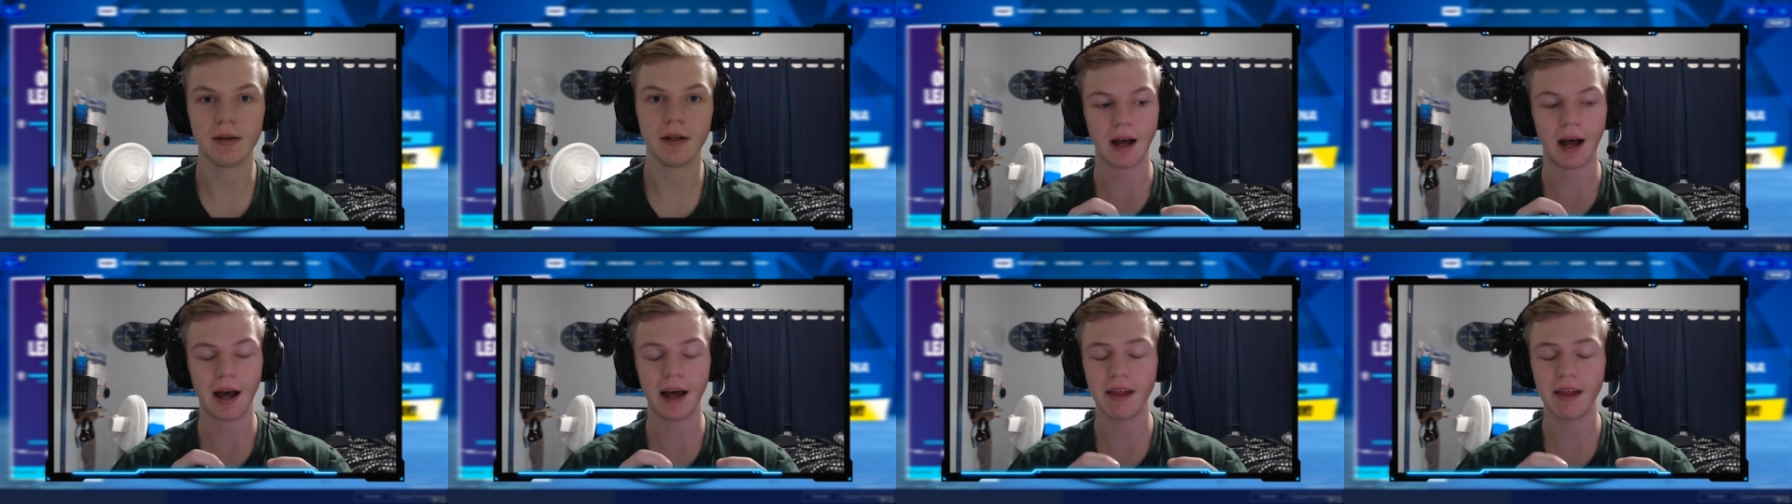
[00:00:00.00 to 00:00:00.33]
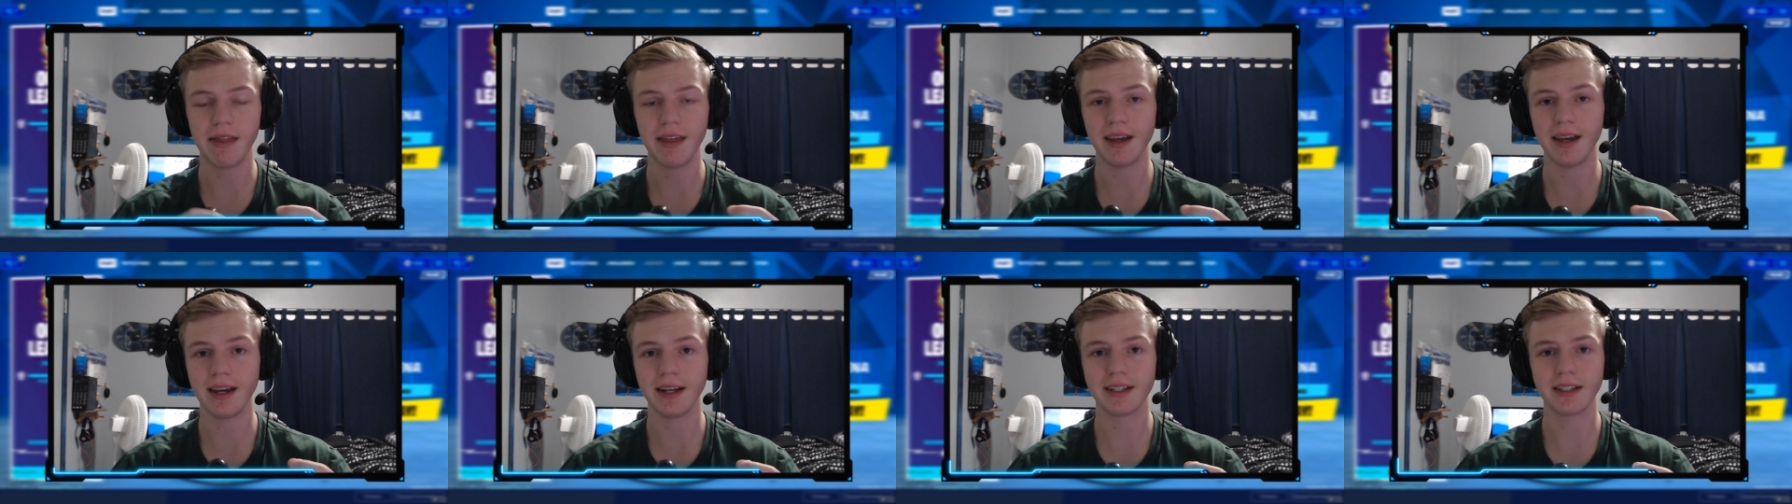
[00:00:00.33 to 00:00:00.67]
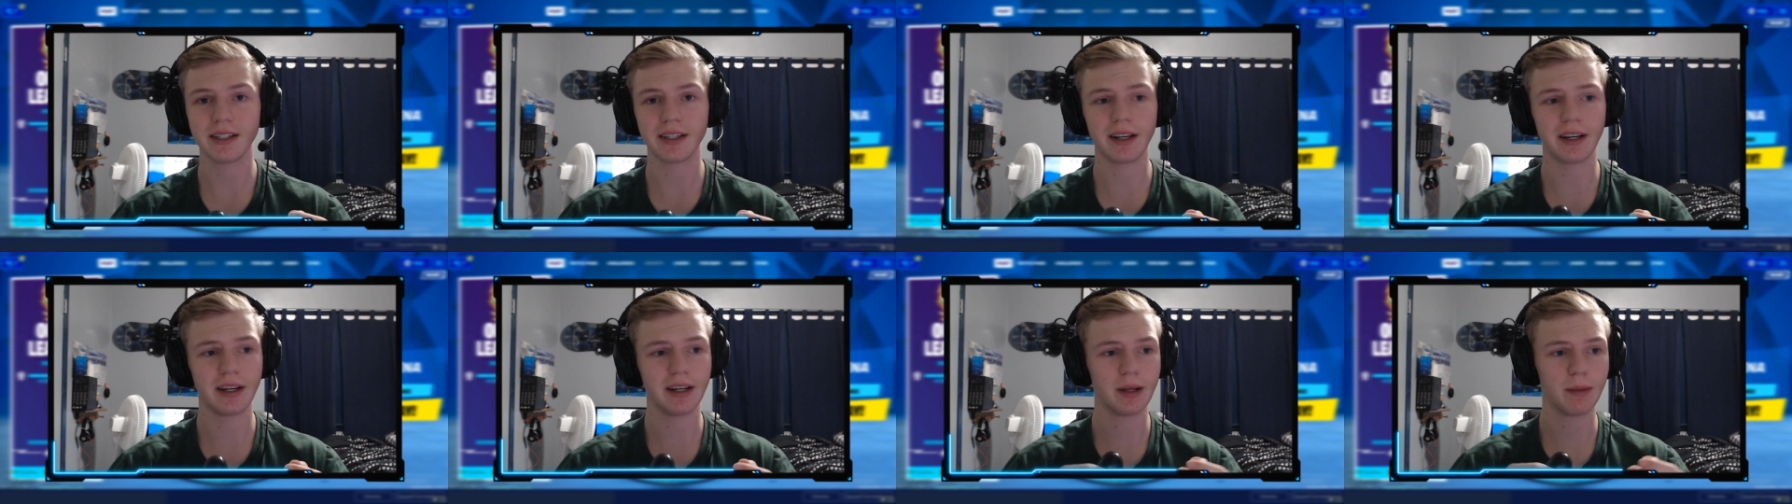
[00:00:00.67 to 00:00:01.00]
I think
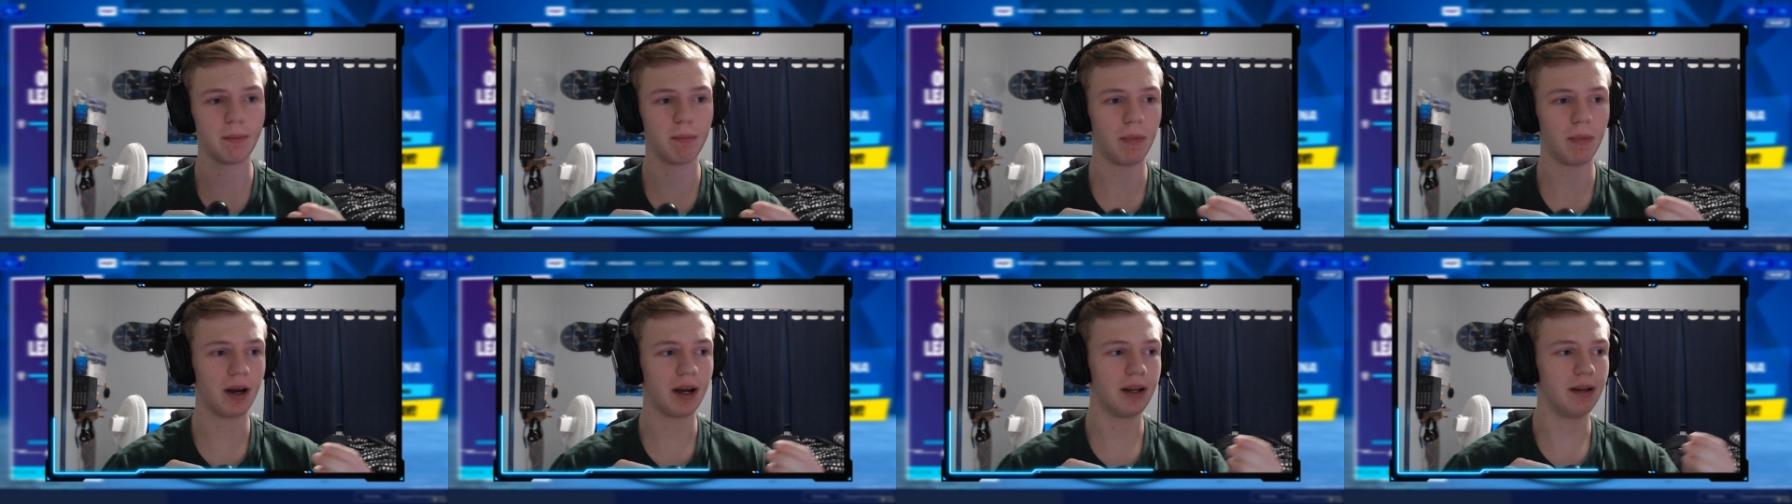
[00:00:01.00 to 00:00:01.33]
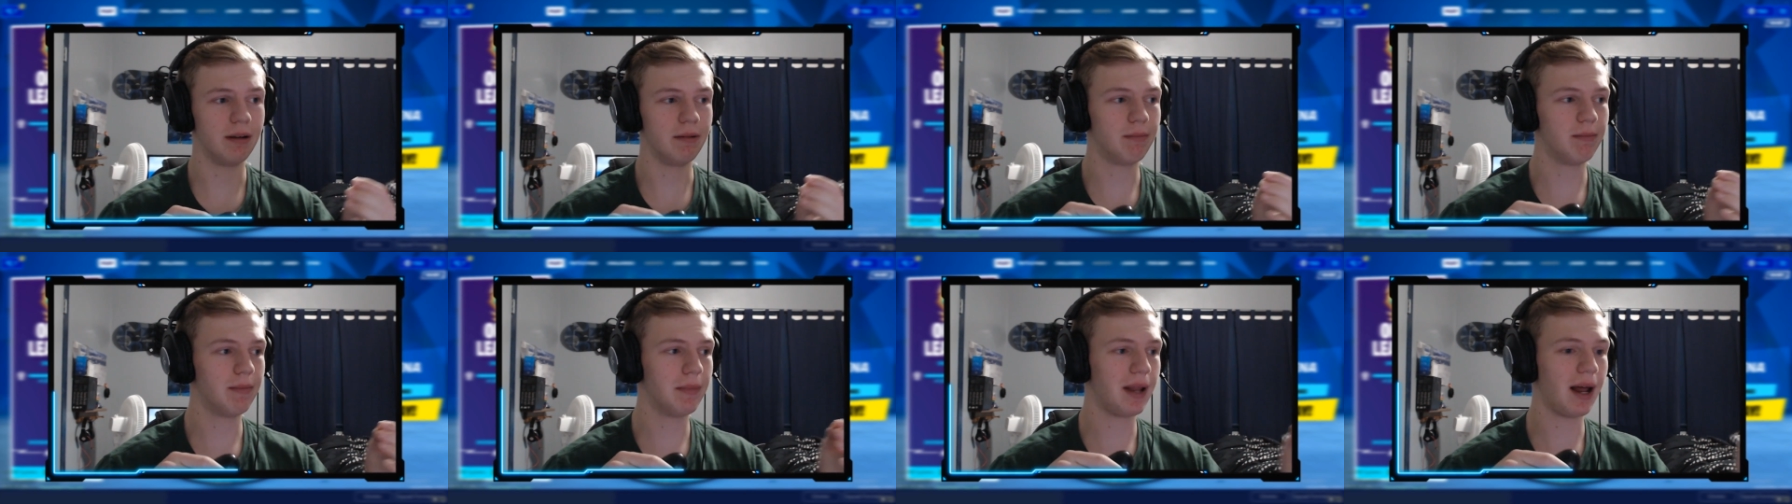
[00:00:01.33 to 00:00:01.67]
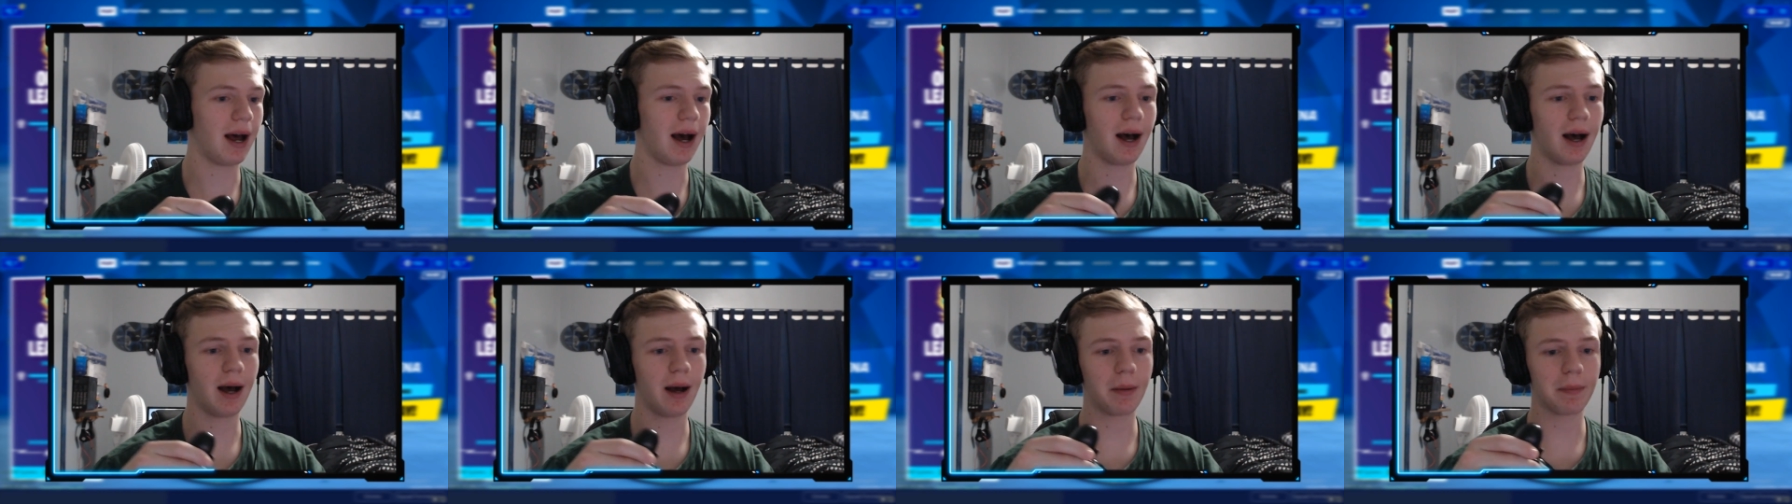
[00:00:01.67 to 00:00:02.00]
it's like my
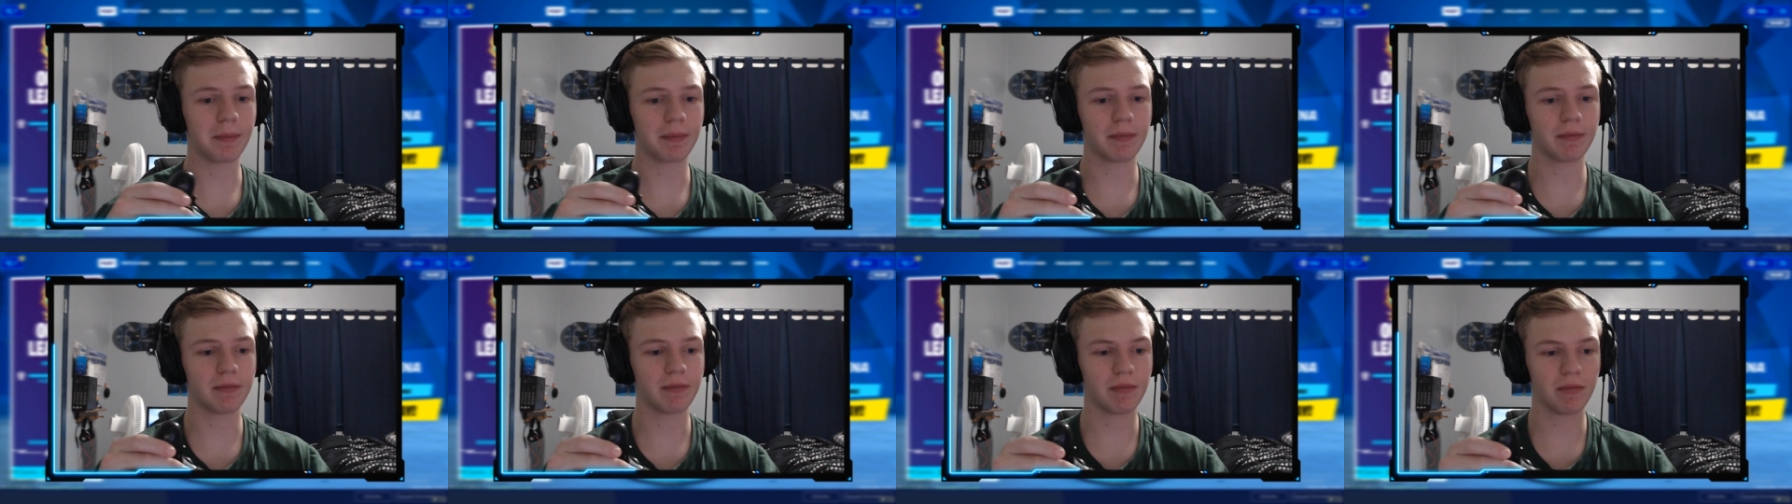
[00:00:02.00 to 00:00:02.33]
top